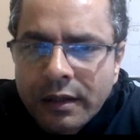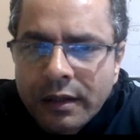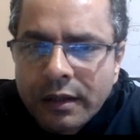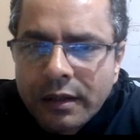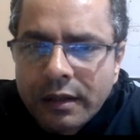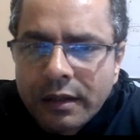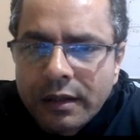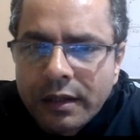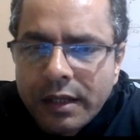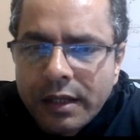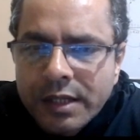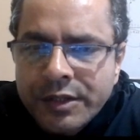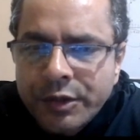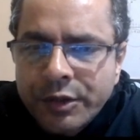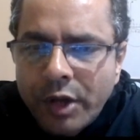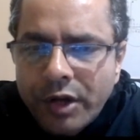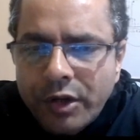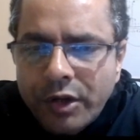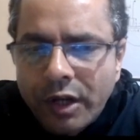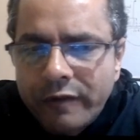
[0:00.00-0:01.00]
is not
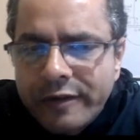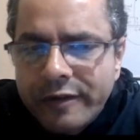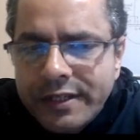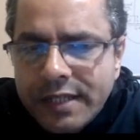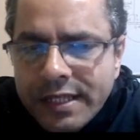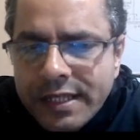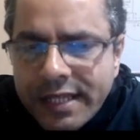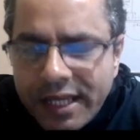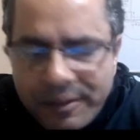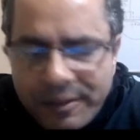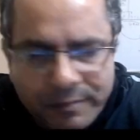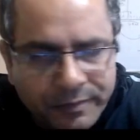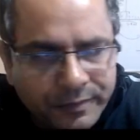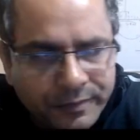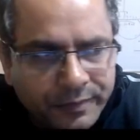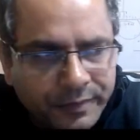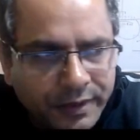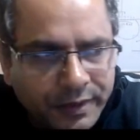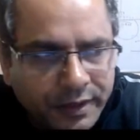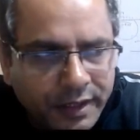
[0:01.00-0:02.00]
always the same.
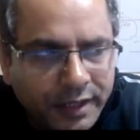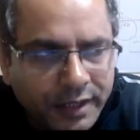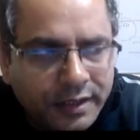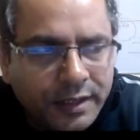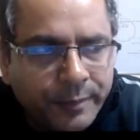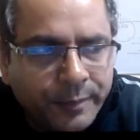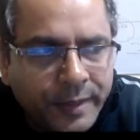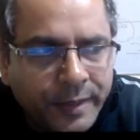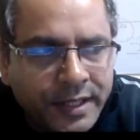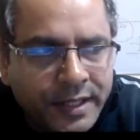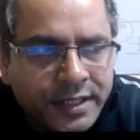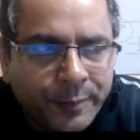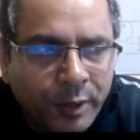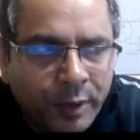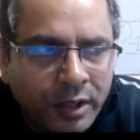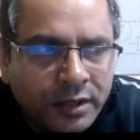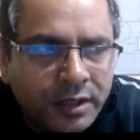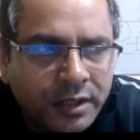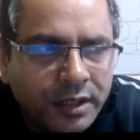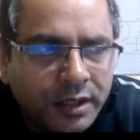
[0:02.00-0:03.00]
It depends upon
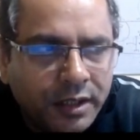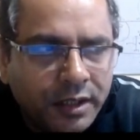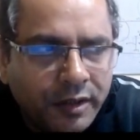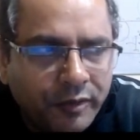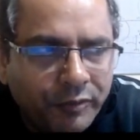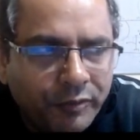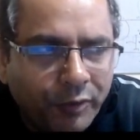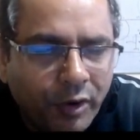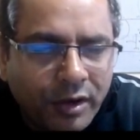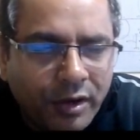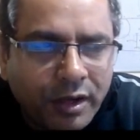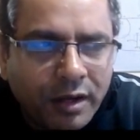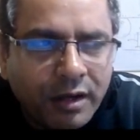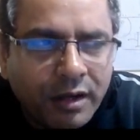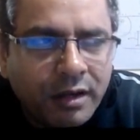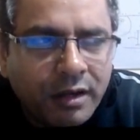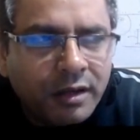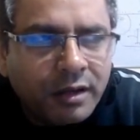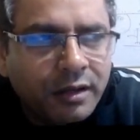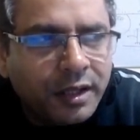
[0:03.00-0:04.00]
the
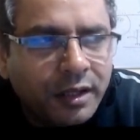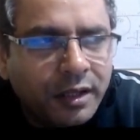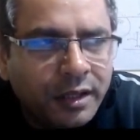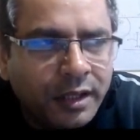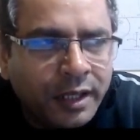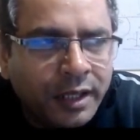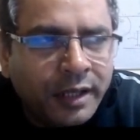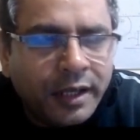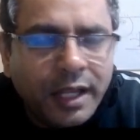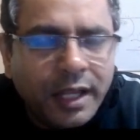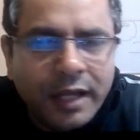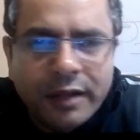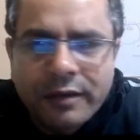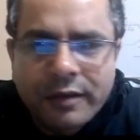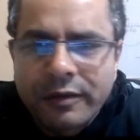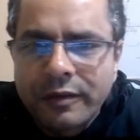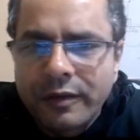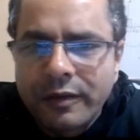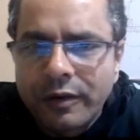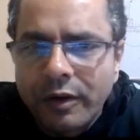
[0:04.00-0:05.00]
water intake
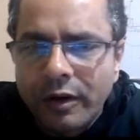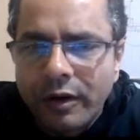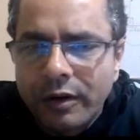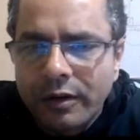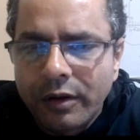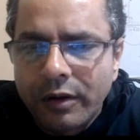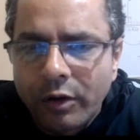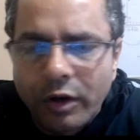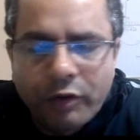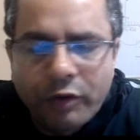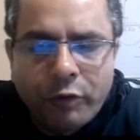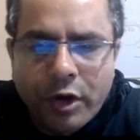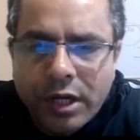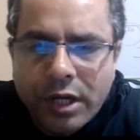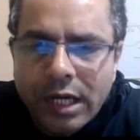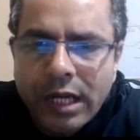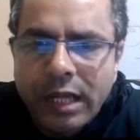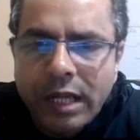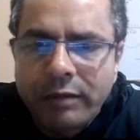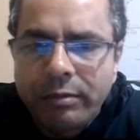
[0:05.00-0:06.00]
or water
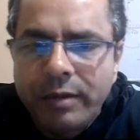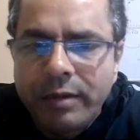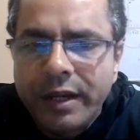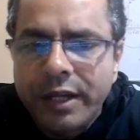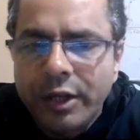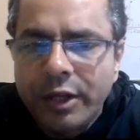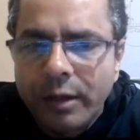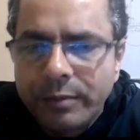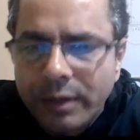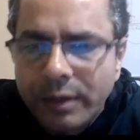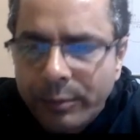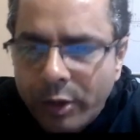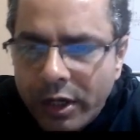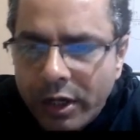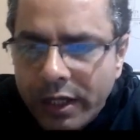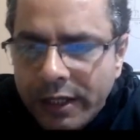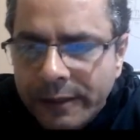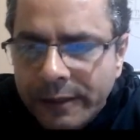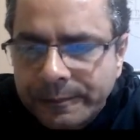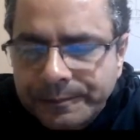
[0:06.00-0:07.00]
availability of the
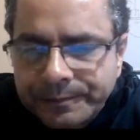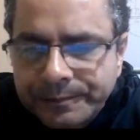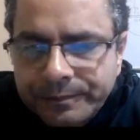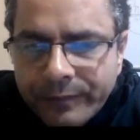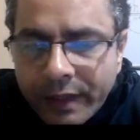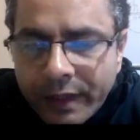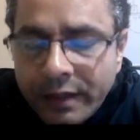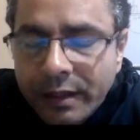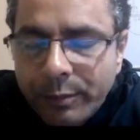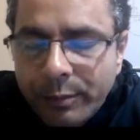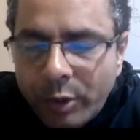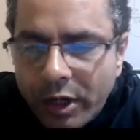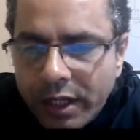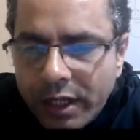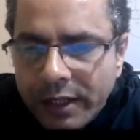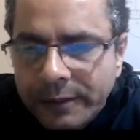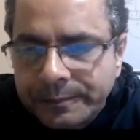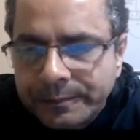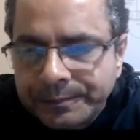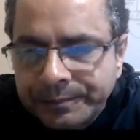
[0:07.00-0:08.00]
body in the body.
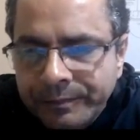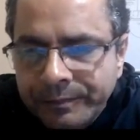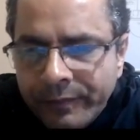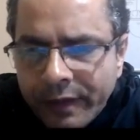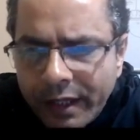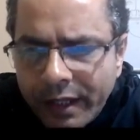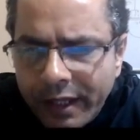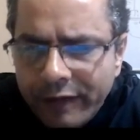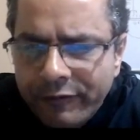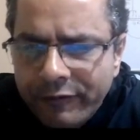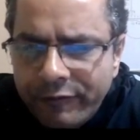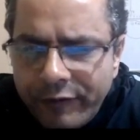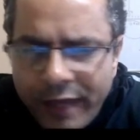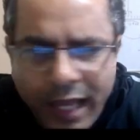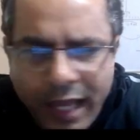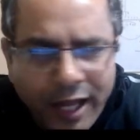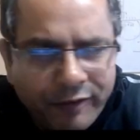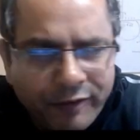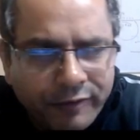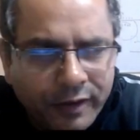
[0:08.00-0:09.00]
If we
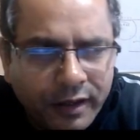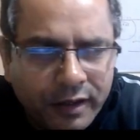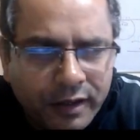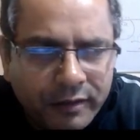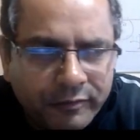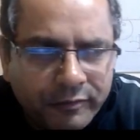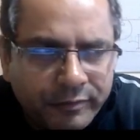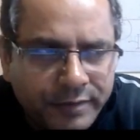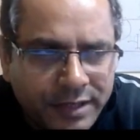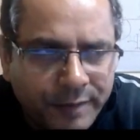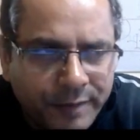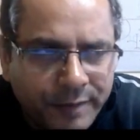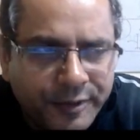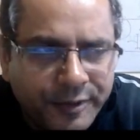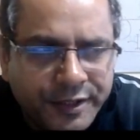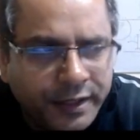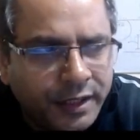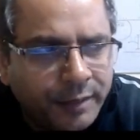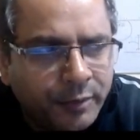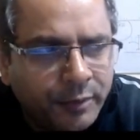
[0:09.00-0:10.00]
have a
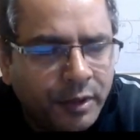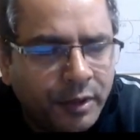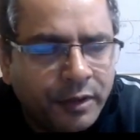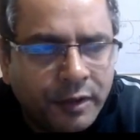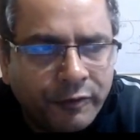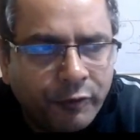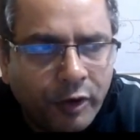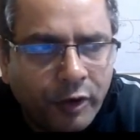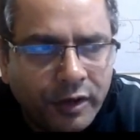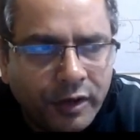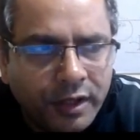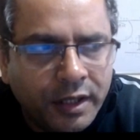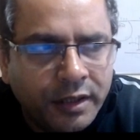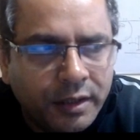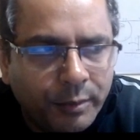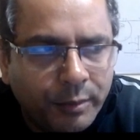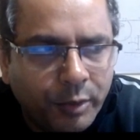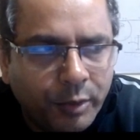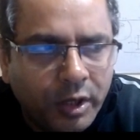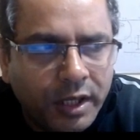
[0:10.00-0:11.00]
sufficient amount of water in the
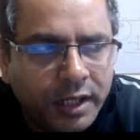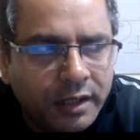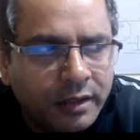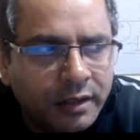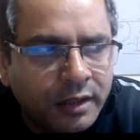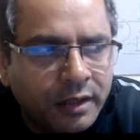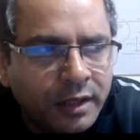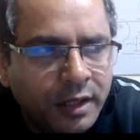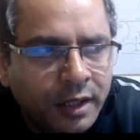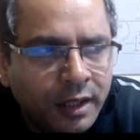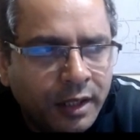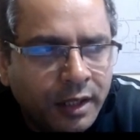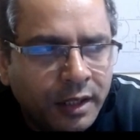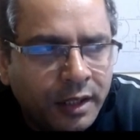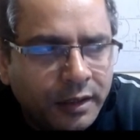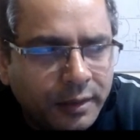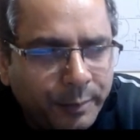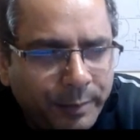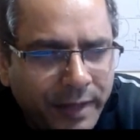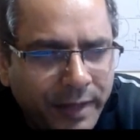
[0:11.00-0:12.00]
body, the
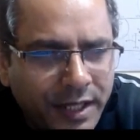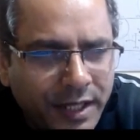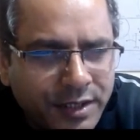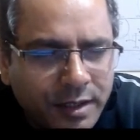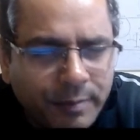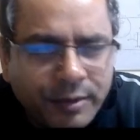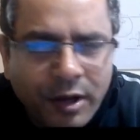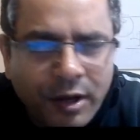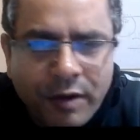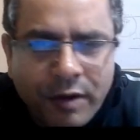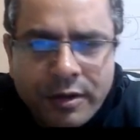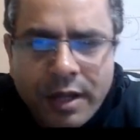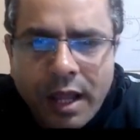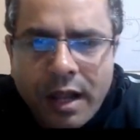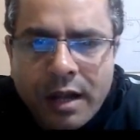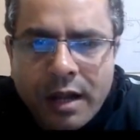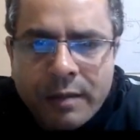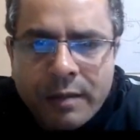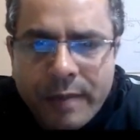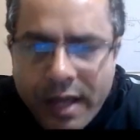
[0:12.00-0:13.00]
pace of counter current
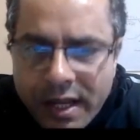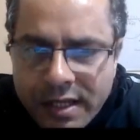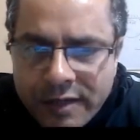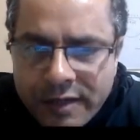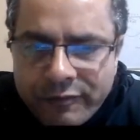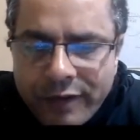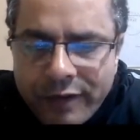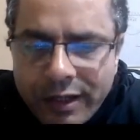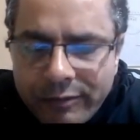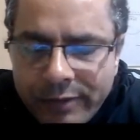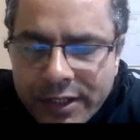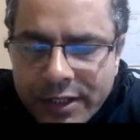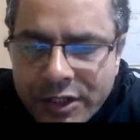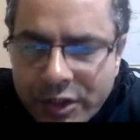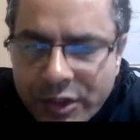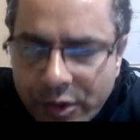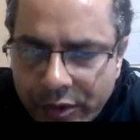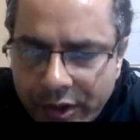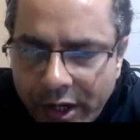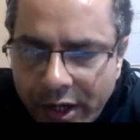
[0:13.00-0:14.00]
mechanism will be
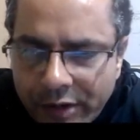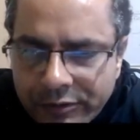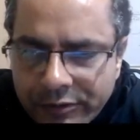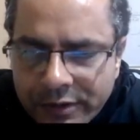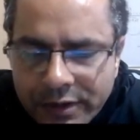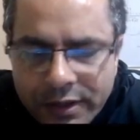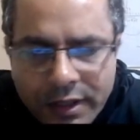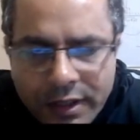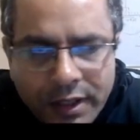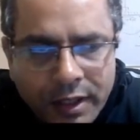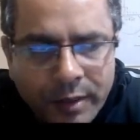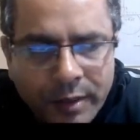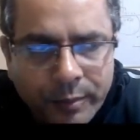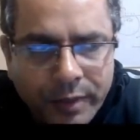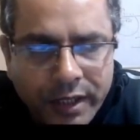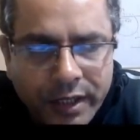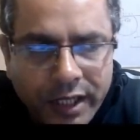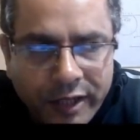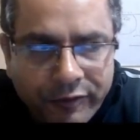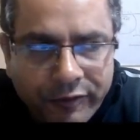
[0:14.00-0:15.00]
slowed down. But
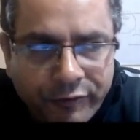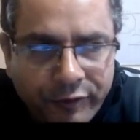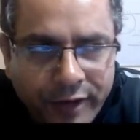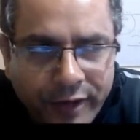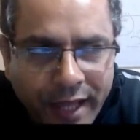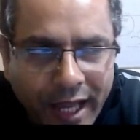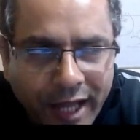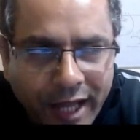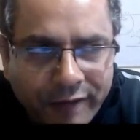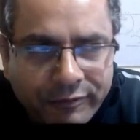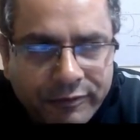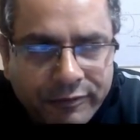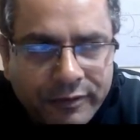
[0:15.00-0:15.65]
if we have